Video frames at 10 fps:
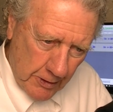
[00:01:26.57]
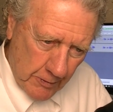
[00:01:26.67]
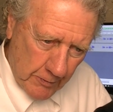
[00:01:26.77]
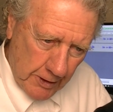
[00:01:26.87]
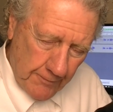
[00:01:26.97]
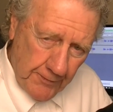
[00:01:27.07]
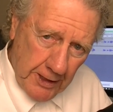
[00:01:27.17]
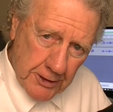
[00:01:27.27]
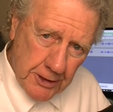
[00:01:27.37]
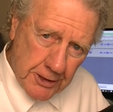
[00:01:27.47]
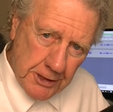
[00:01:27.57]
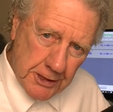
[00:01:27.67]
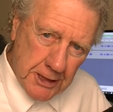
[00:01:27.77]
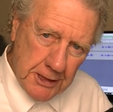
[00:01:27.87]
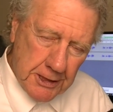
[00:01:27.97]
on infectious
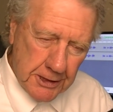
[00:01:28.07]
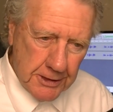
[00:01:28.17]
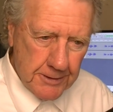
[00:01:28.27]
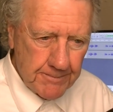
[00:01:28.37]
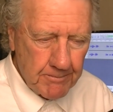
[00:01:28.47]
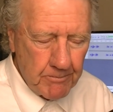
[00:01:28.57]
diseases.